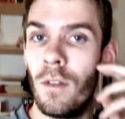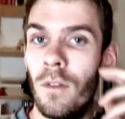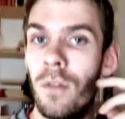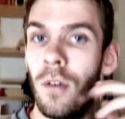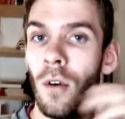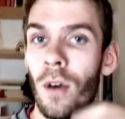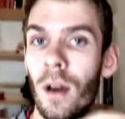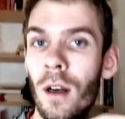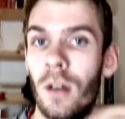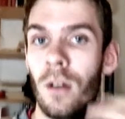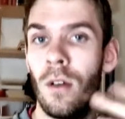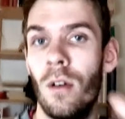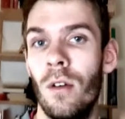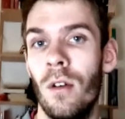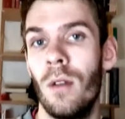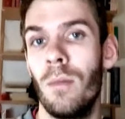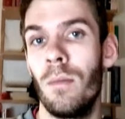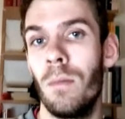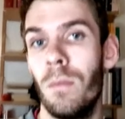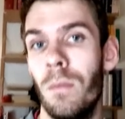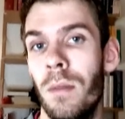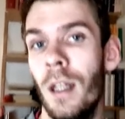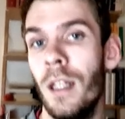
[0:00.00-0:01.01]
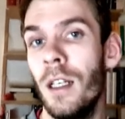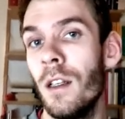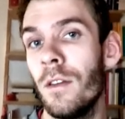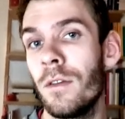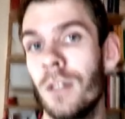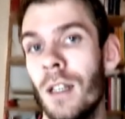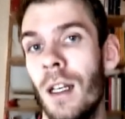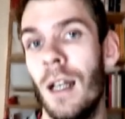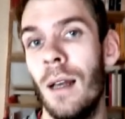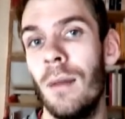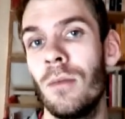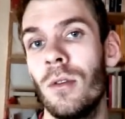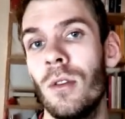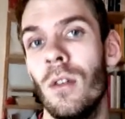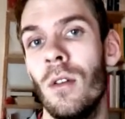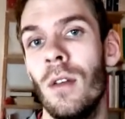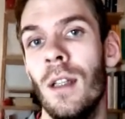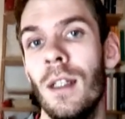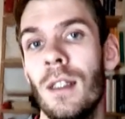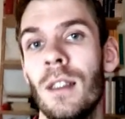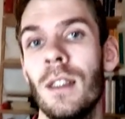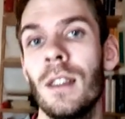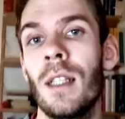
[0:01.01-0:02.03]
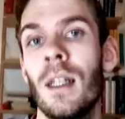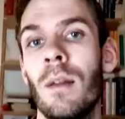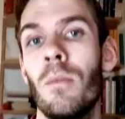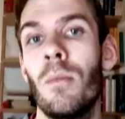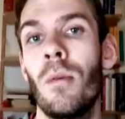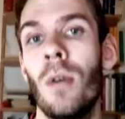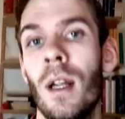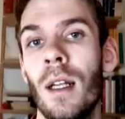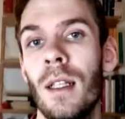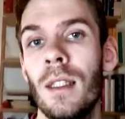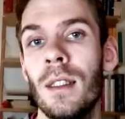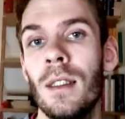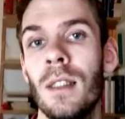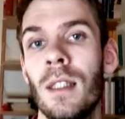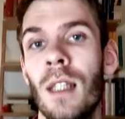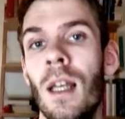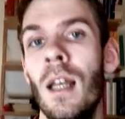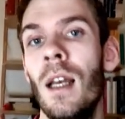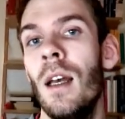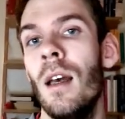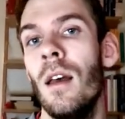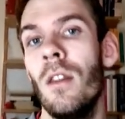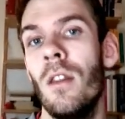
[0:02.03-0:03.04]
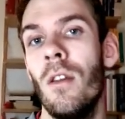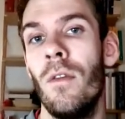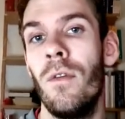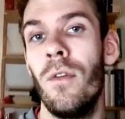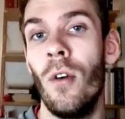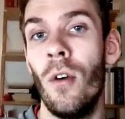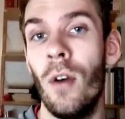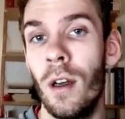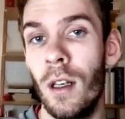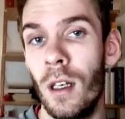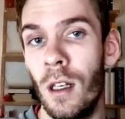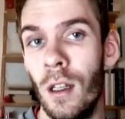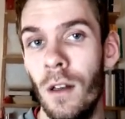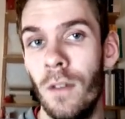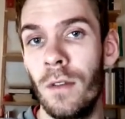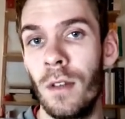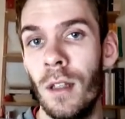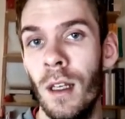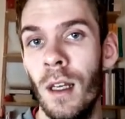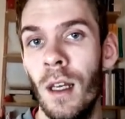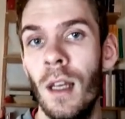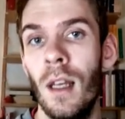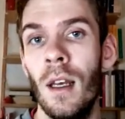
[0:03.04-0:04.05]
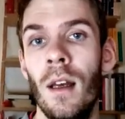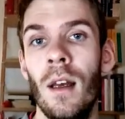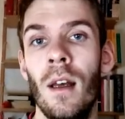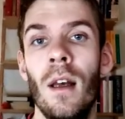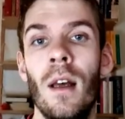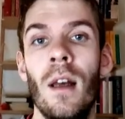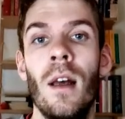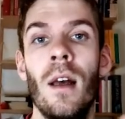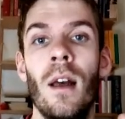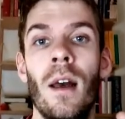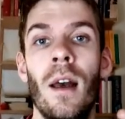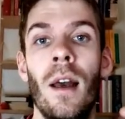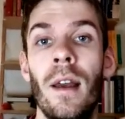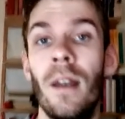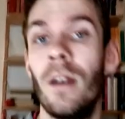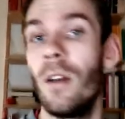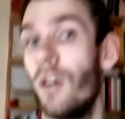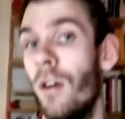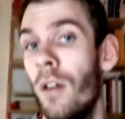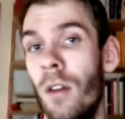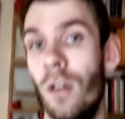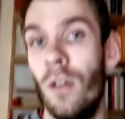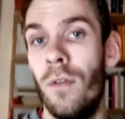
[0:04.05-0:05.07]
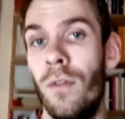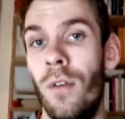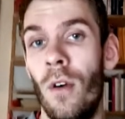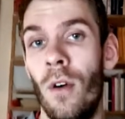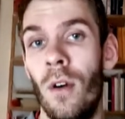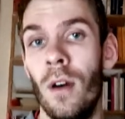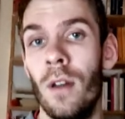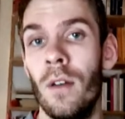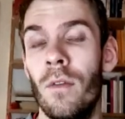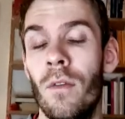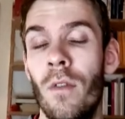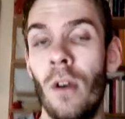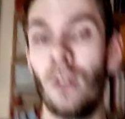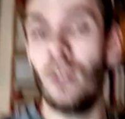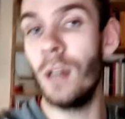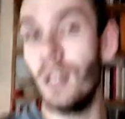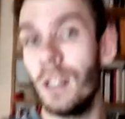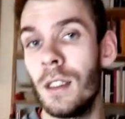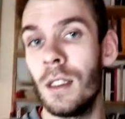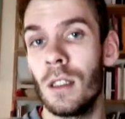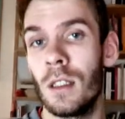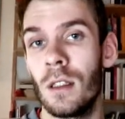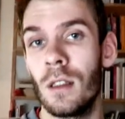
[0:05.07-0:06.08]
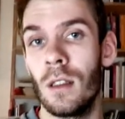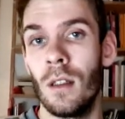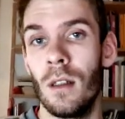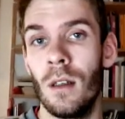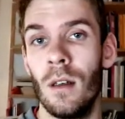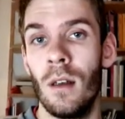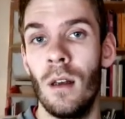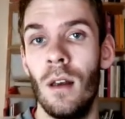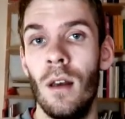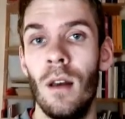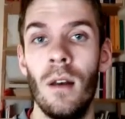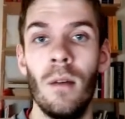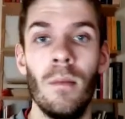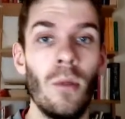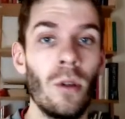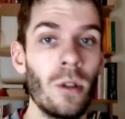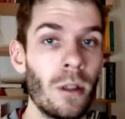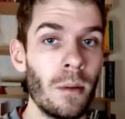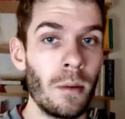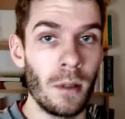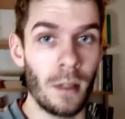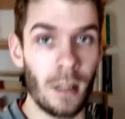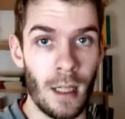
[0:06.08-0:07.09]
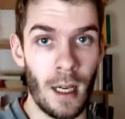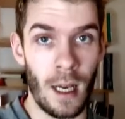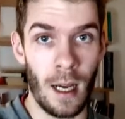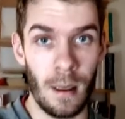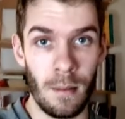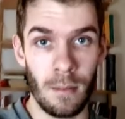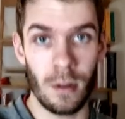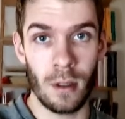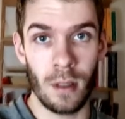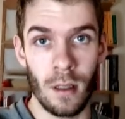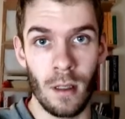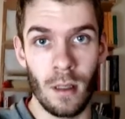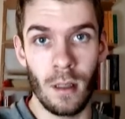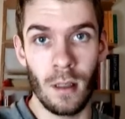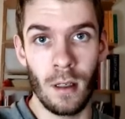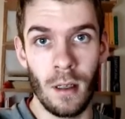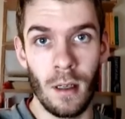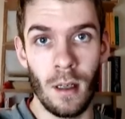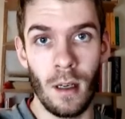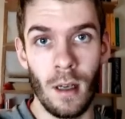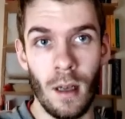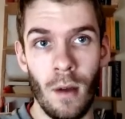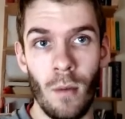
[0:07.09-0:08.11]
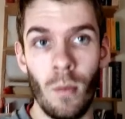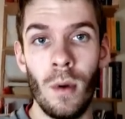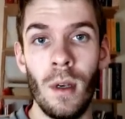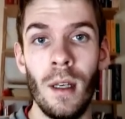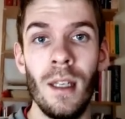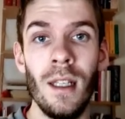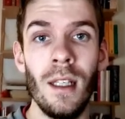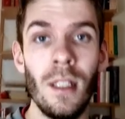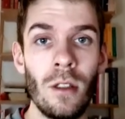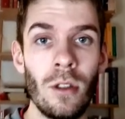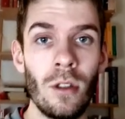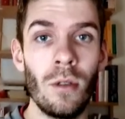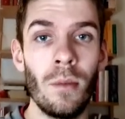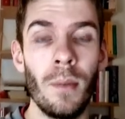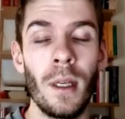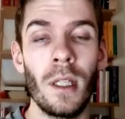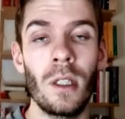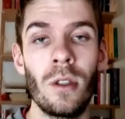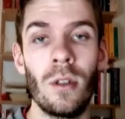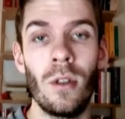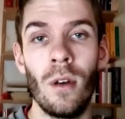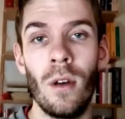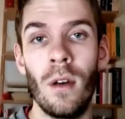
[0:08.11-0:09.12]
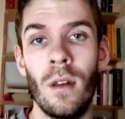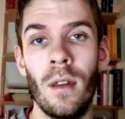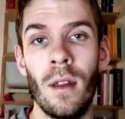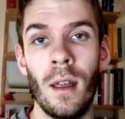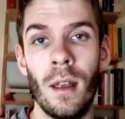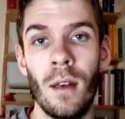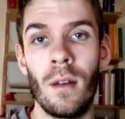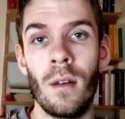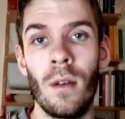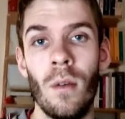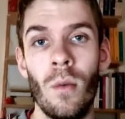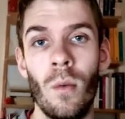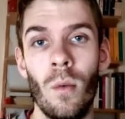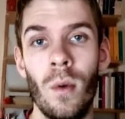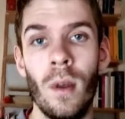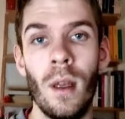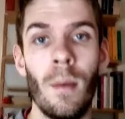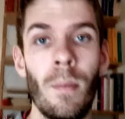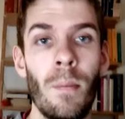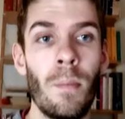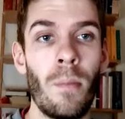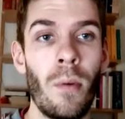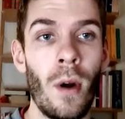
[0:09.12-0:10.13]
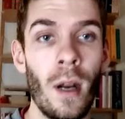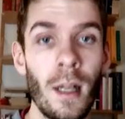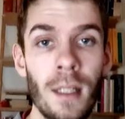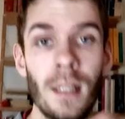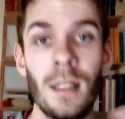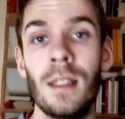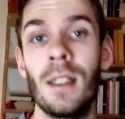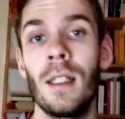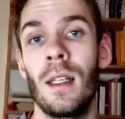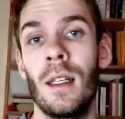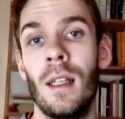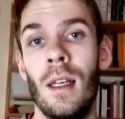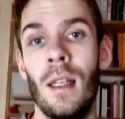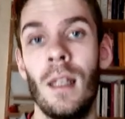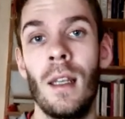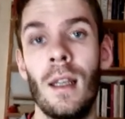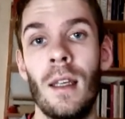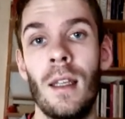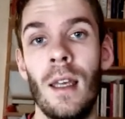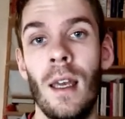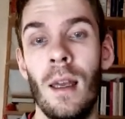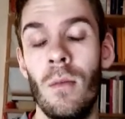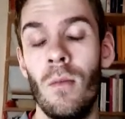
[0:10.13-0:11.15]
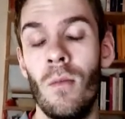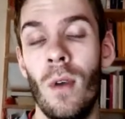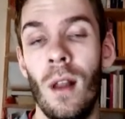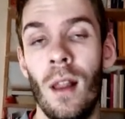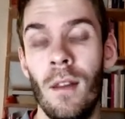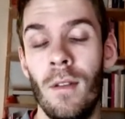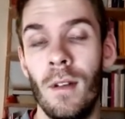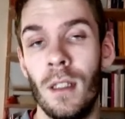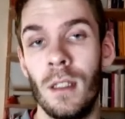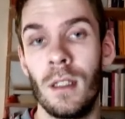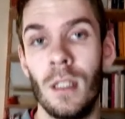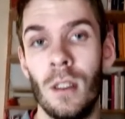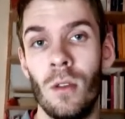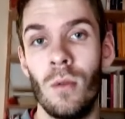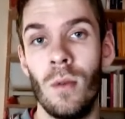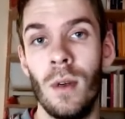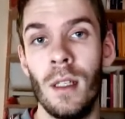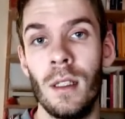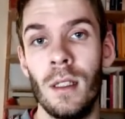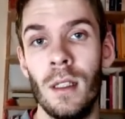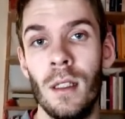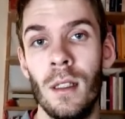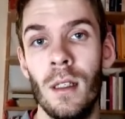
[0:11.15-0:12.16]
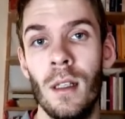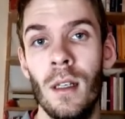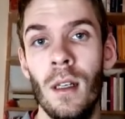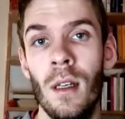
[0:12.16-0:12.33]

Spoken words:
forehand corner plenty of times so Les can practice the forehand lift and other forehand variations multiple times. And we need to make sure that we are practicing in a game relevant situation